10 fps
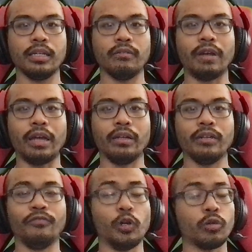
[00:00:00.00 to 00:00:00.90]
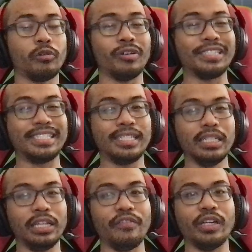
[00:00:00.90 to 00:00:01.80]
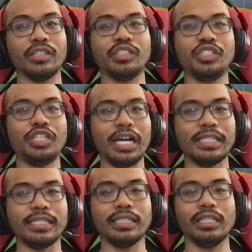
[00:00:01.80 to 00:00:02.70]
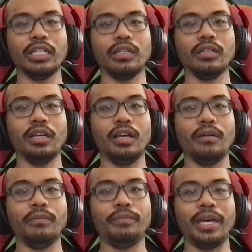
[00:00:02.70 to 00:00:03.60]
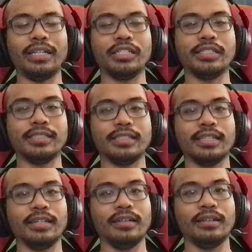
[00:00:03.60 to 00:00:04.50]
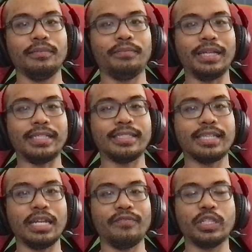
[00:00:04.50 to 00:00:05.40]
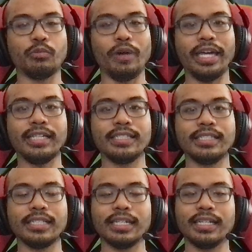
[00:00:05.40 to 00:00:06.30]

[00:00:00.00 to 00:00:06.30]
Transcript: Right. Volcarona is still living just a little bit, just by the skin of its wings.